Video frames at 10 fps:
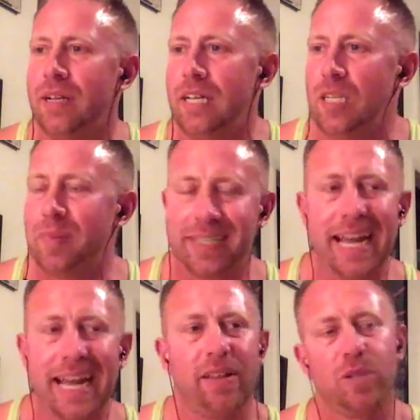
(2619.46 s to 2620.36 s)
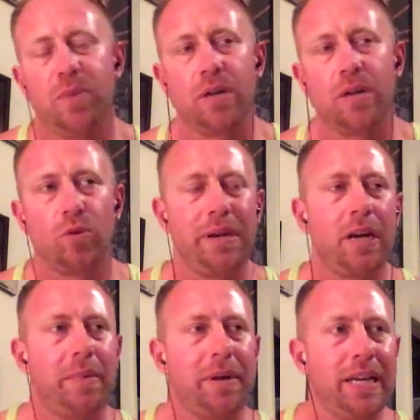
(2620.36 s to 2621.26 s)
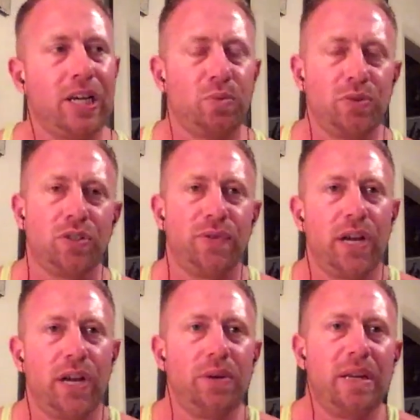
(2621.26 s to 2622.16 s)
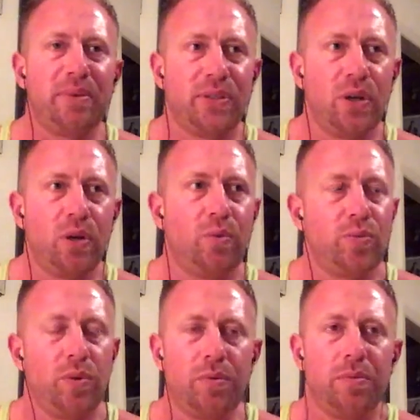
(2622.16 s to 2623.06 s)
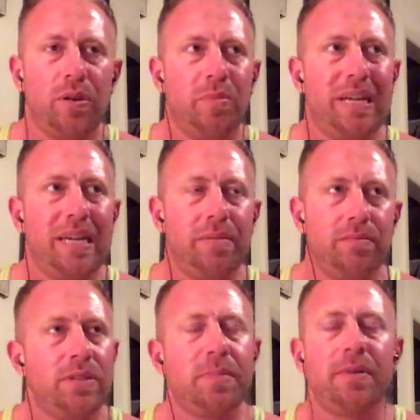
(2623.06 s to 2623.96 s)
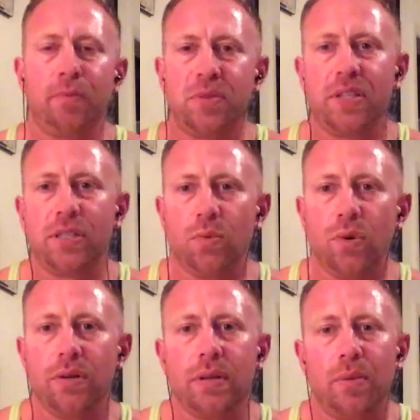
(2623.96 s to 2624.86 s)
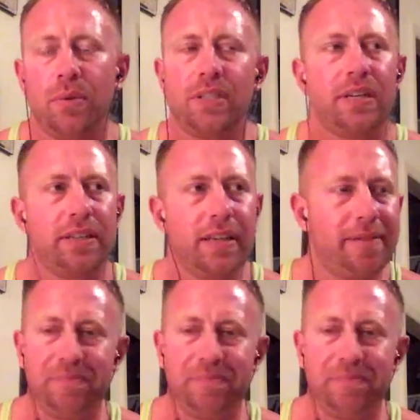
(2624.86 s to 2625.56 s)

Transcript: Spectacular Spider-Man will be coming next. We'll just figure out what episode, which one will it be. Something from season 1. I will tell you that.